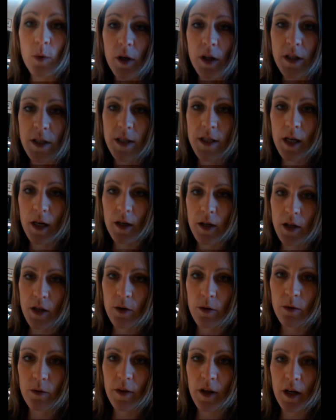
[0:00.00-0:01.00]
wanted to tell
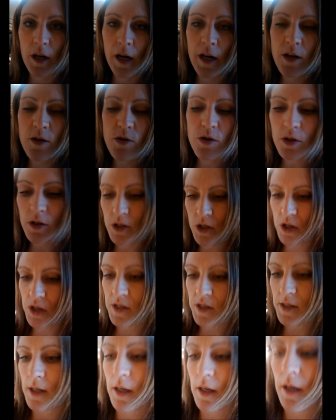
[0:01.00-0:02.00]
you that I usually
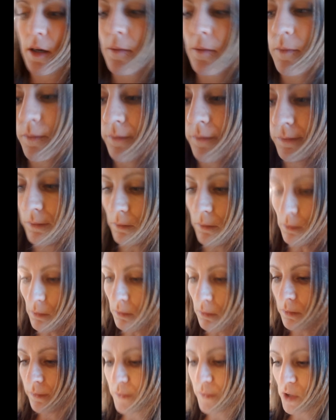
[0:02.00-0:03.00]
just
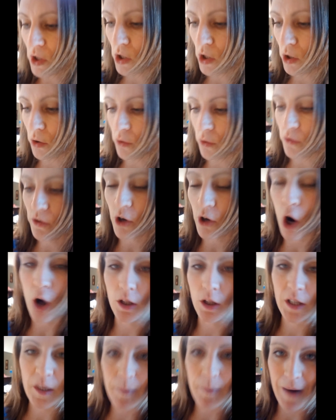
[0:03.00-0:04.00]
use
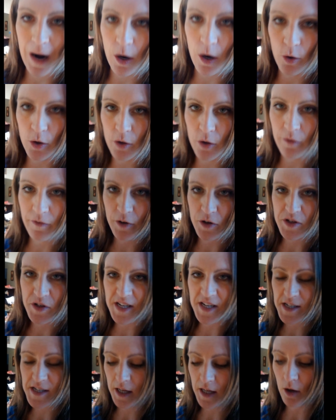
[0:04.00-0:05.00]
garlic powder for
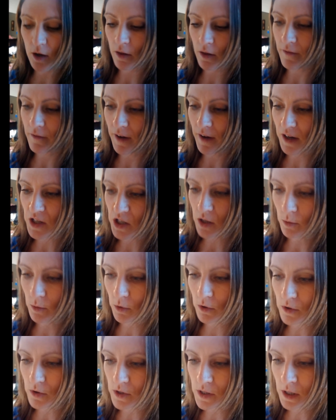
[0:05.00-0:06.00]
seasoning on the
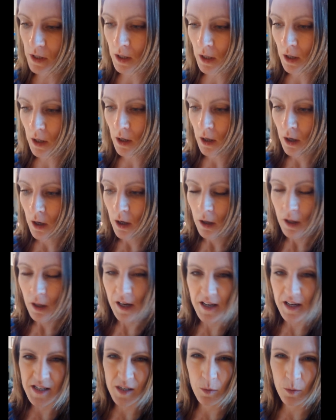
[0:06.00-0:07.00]
vegetables.
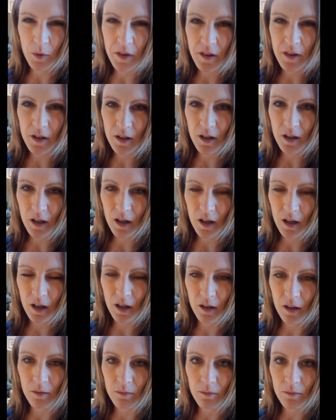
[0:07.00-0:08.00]
Like I said, with
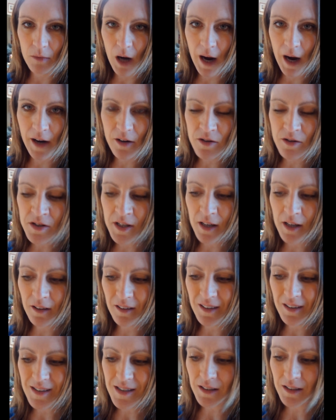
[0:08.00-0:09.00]
the iron
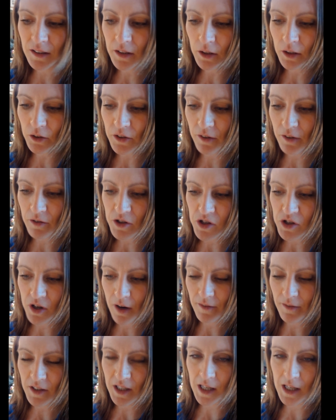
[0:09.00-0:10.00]
skillet, it's a little different, so you
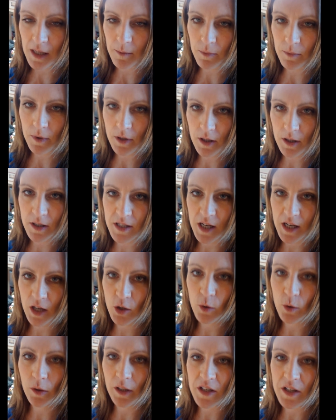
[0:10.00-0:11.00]
have to keep
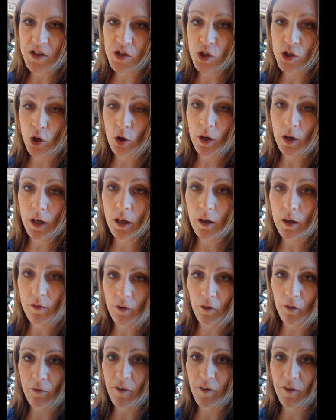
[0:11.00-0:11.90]
continually stirring it if your